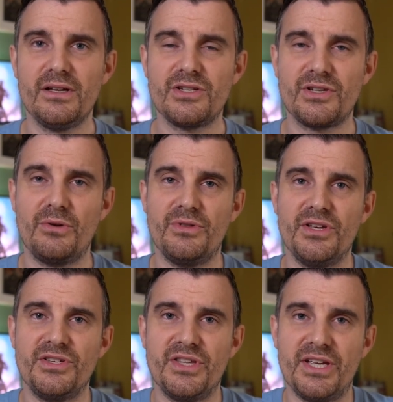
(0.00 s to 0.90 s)
So
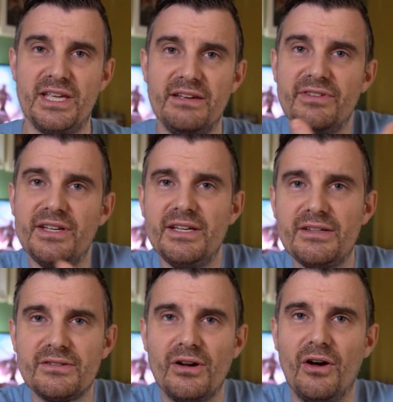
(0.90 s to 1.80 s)
there's the
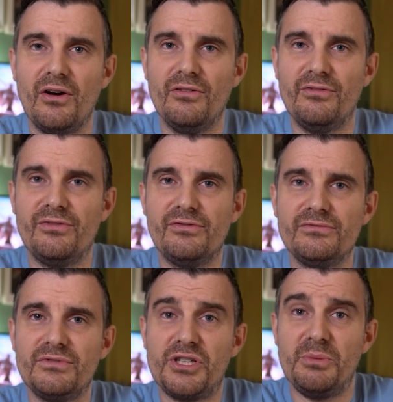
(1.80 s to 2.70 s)
giving of
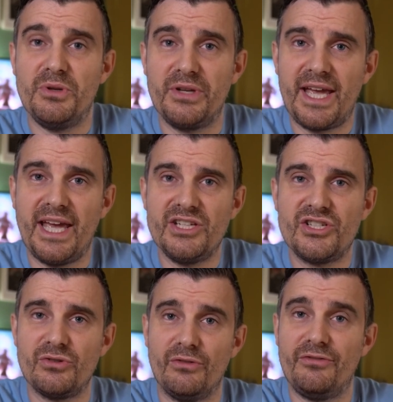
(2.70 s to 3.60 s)

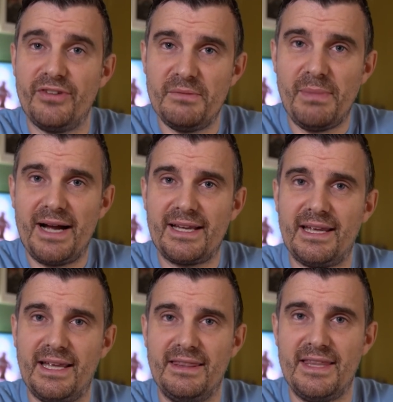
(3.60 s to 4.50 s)
communication or feedback
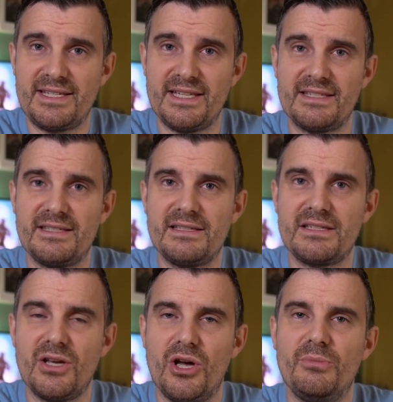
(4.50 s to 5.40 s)
in this
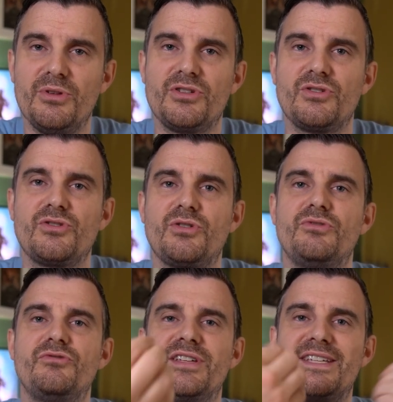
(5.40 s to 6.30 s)
instance, but there's also
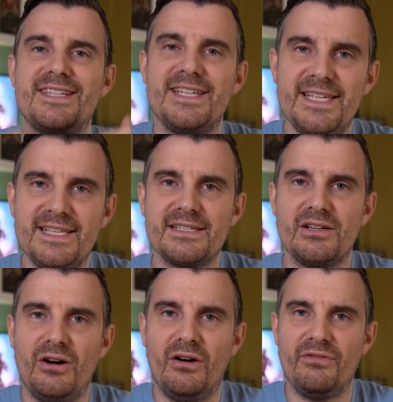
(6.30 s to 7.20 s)
the receipt
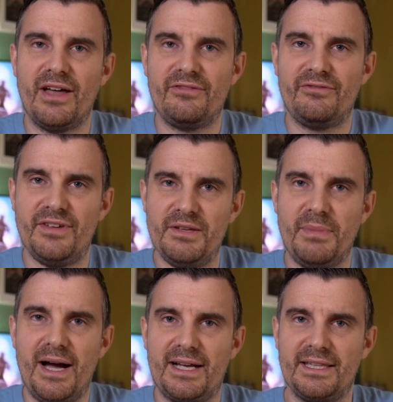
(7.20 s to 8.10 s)
of that
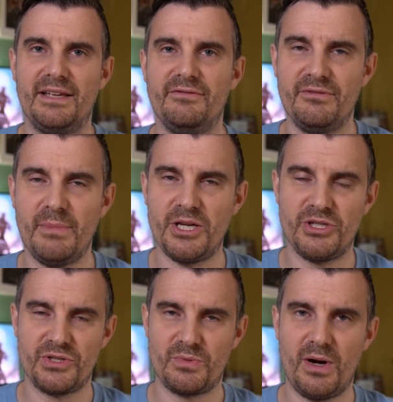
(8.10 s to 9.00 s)
feedback and that
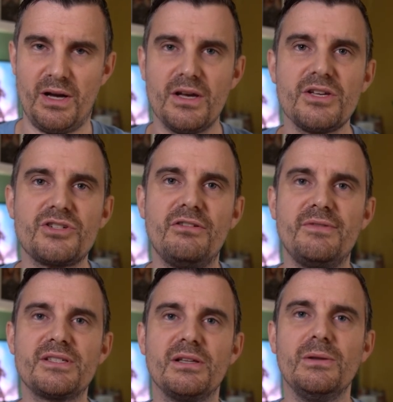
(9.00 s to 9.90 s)
information as well. So if
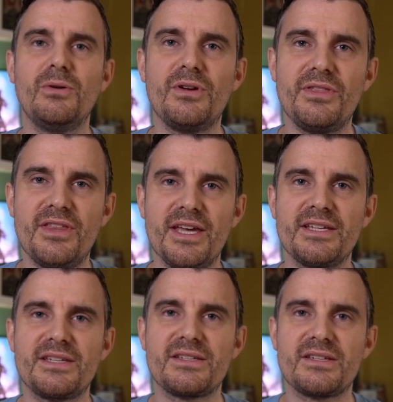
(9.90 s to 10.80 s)
we're to look at
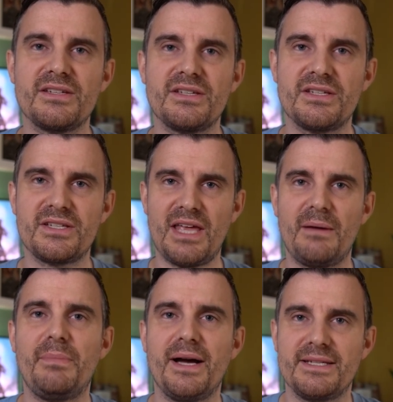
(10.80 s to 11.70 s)
this step by